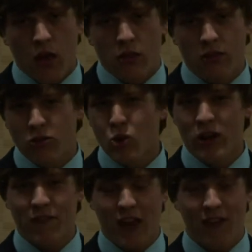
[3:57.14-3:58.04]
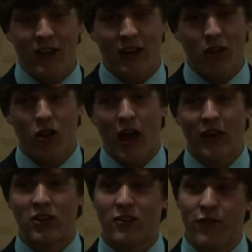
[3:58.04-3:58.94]
The story of David and
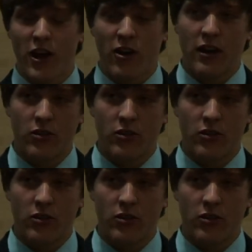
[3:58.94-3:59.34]
Goliath is very